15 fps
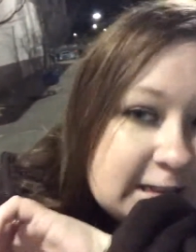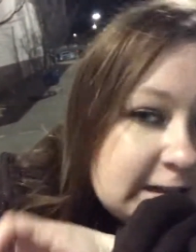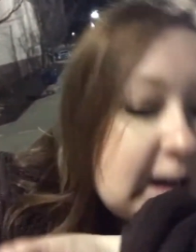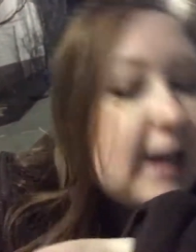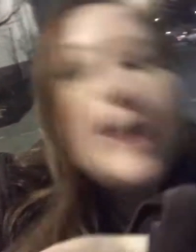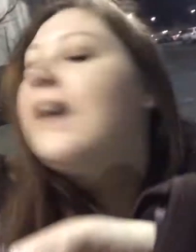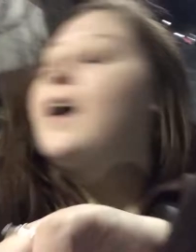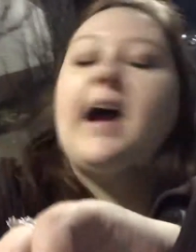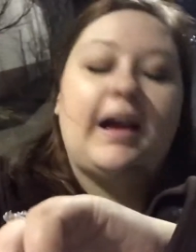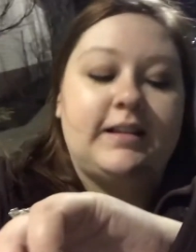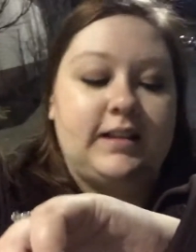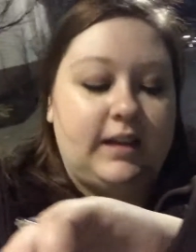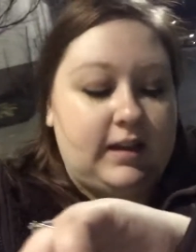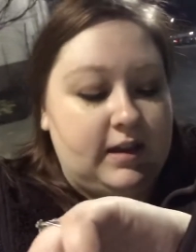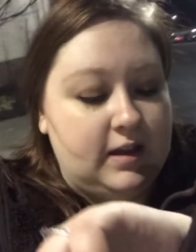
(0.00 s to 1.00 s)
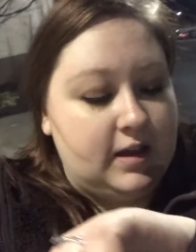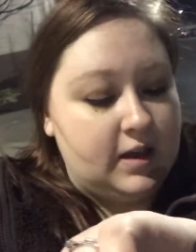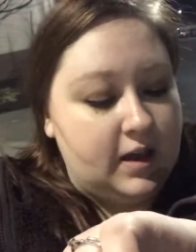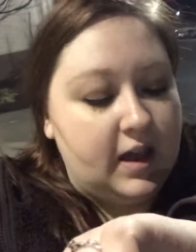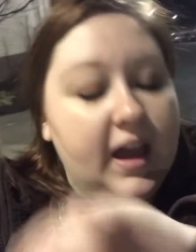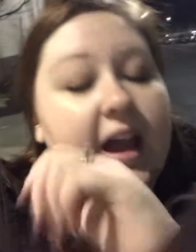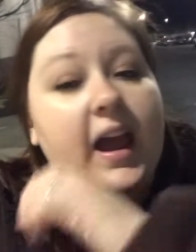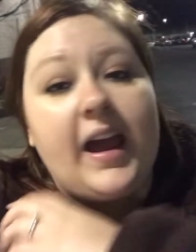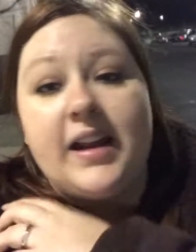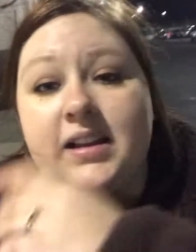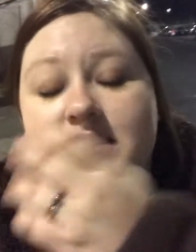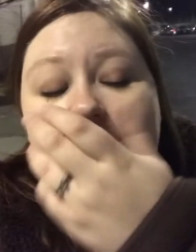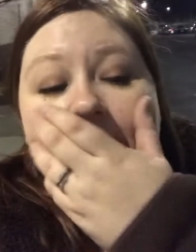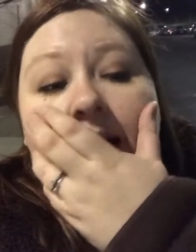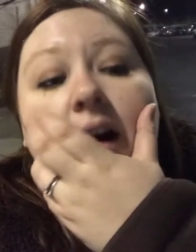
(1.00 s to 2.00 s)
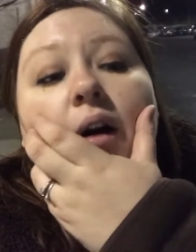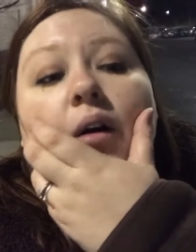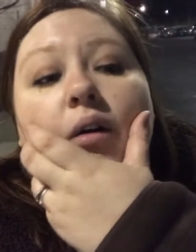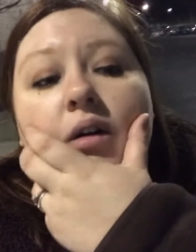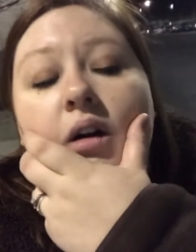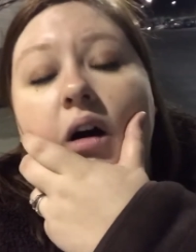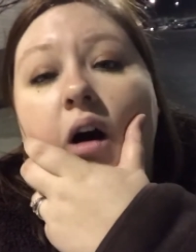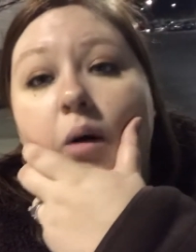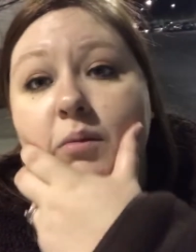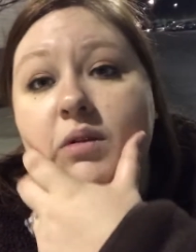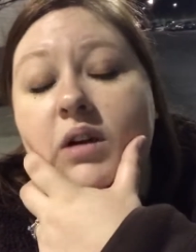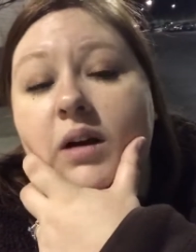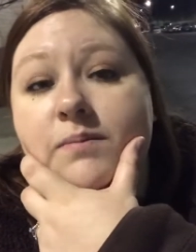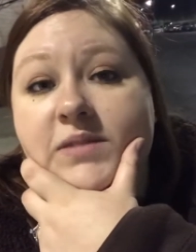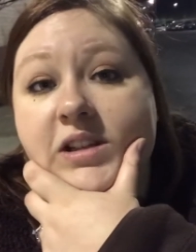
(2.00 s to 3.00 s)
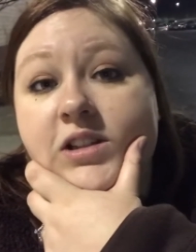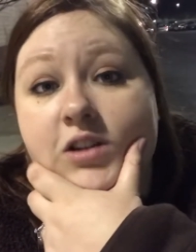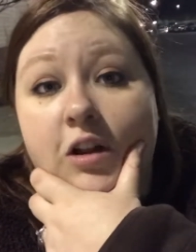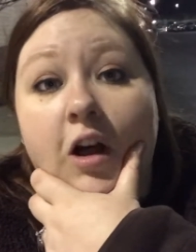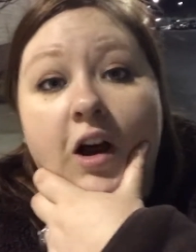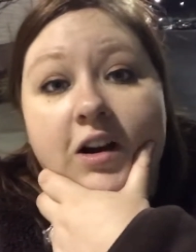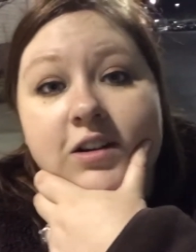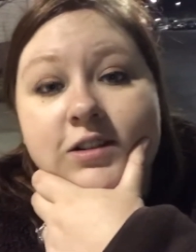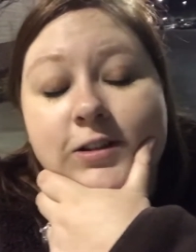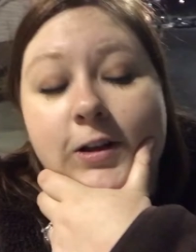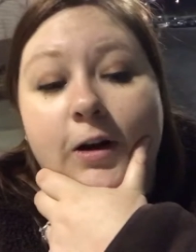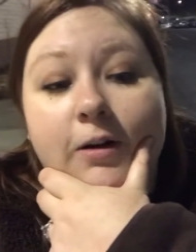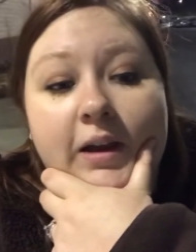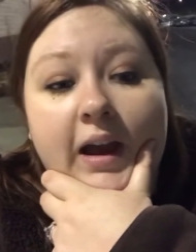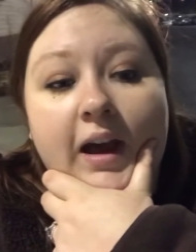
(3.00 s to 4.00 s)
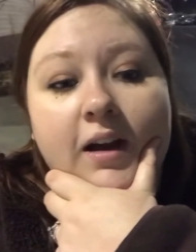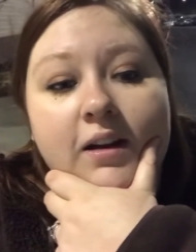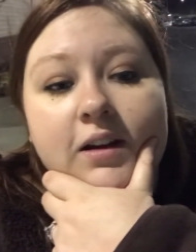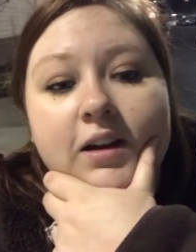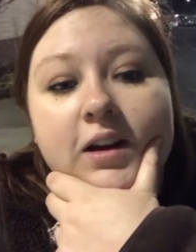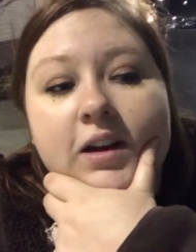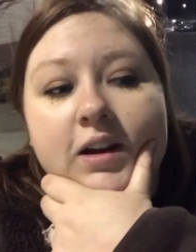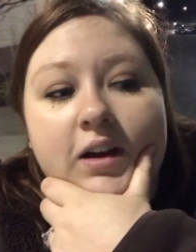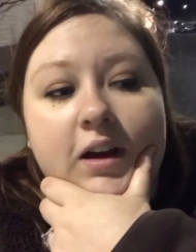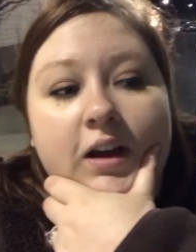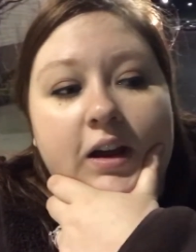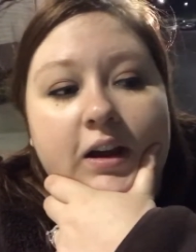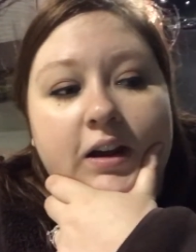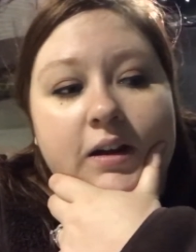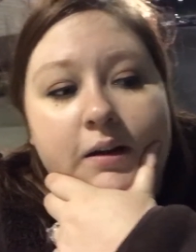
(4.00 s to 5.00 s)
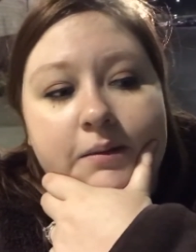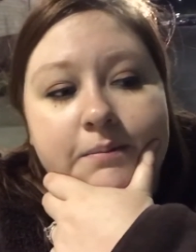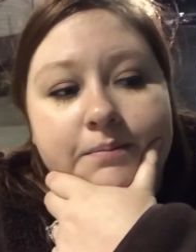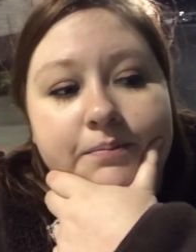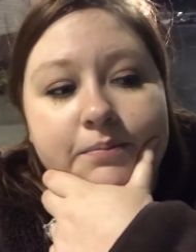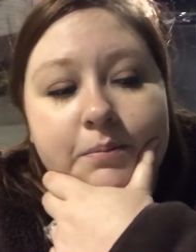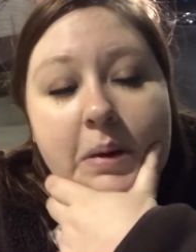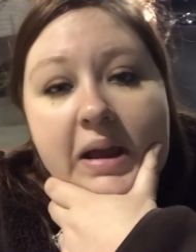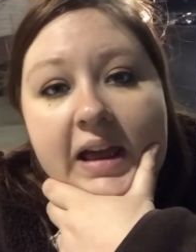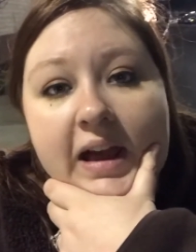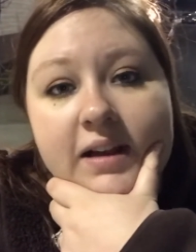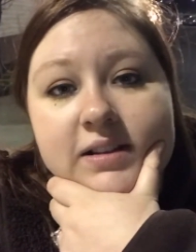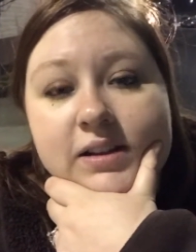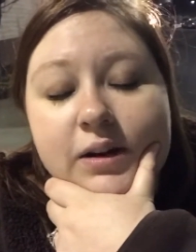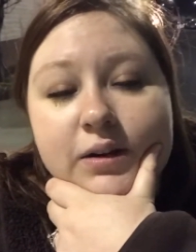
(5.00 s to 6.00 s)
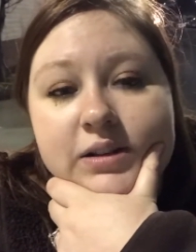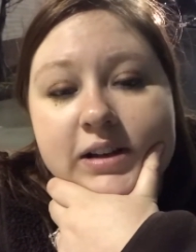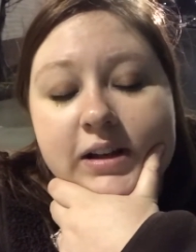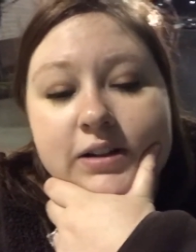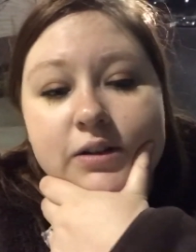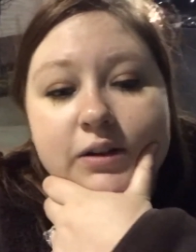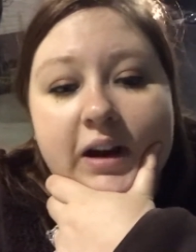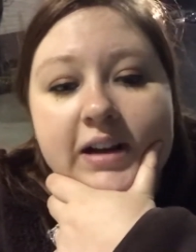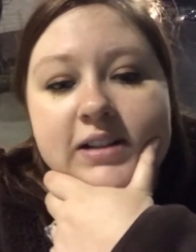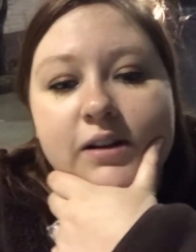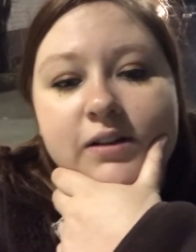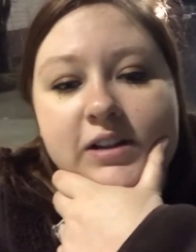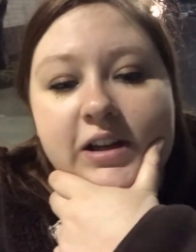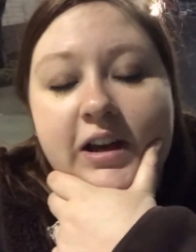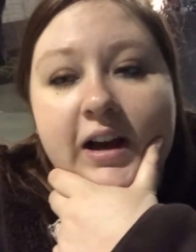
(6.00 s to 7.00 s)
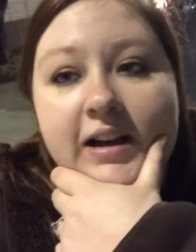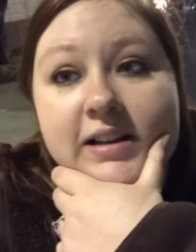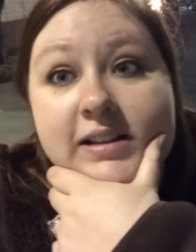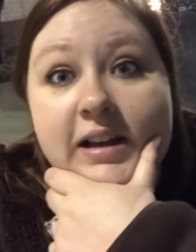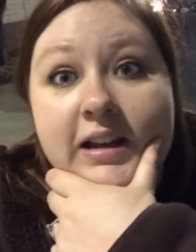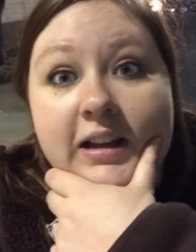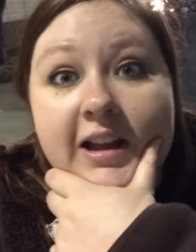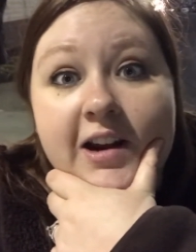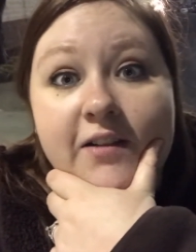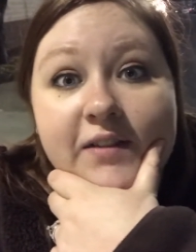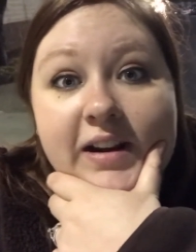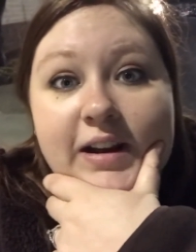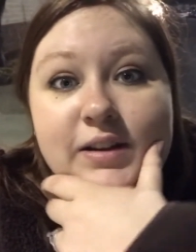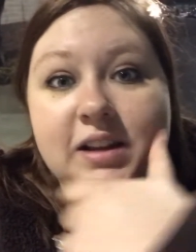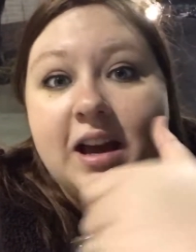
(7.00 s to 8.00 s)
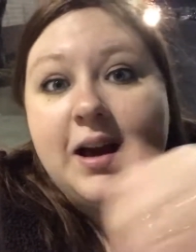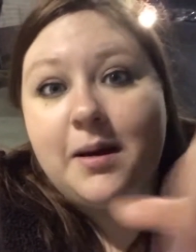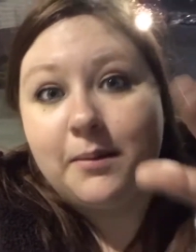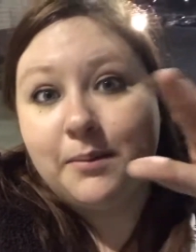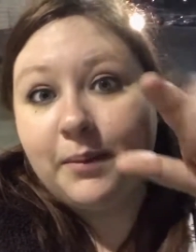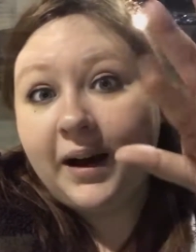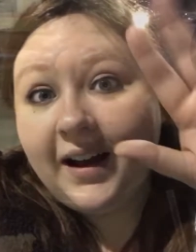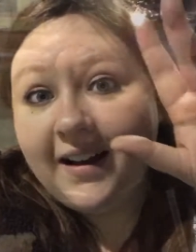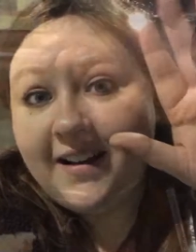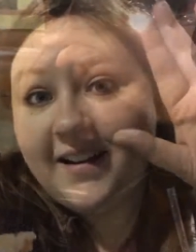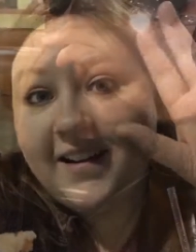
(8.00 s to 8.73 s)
Oh, I see. It is now um, um six o'clock. So yeah. Um, but yeah, so stay tuned guys. I'll see you guys in later videos. Bye.